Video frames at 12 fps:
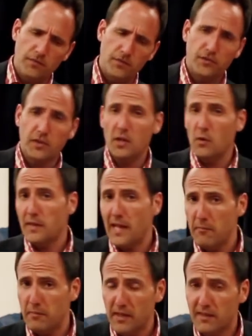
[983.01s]
So, you know what
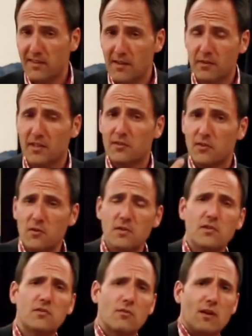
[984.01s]
that means? I'm going to turn
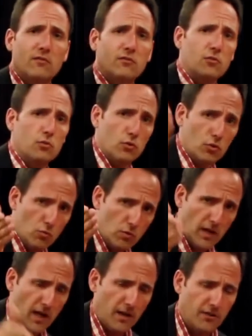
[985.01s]
this around to you
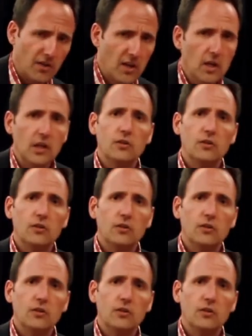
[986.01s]
guys.